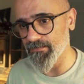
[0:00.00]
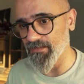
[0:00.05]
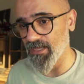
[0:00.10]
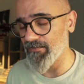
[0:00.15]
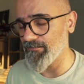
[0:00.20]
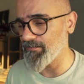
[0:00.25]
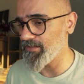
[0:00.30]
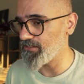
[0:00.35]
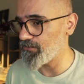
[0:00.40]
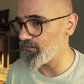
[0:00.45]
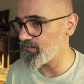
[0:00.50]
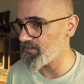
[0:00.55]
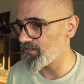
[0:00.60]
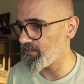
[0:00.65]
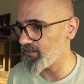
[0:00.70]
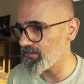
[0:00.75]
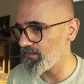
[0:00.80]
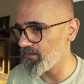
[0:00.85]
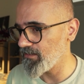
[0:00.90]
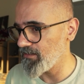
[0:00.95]
I've been
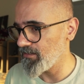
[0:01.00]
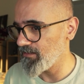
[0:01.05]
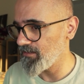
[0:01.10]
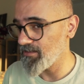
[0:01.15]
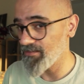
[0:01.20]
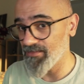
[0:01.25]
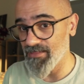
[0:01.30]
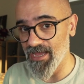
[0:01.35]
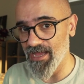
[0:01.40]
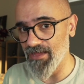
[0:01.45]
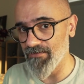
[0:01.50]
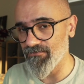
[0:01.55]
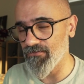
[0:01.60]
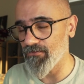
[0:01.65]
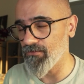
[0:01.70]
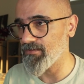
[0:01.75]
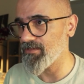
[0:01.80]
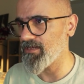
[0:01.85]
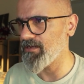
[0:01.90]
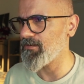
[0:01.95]
using that
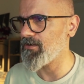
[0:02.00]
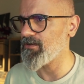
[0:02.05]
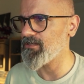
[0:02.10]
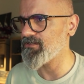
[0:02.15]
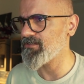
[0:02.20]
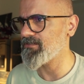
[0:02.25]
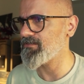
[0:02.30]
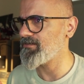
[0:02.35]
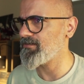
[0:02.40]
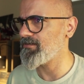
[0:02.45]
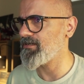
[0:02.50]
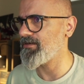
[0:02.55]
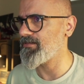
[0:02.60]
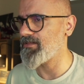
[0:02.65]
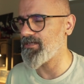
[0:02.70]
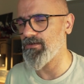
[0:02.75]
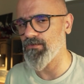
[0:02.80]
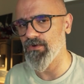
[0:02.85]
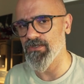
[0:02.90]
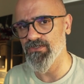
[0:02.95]
phone that was, I
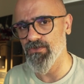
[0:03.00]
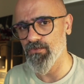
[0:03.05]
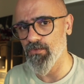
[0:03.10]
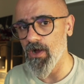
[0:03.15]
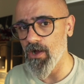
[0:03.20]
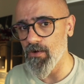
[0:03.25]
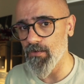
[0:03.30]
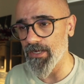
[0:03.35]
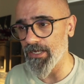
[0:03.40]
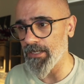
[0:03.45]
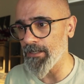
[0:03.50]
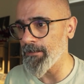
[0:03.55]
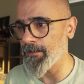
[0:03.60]
think it was Huawei.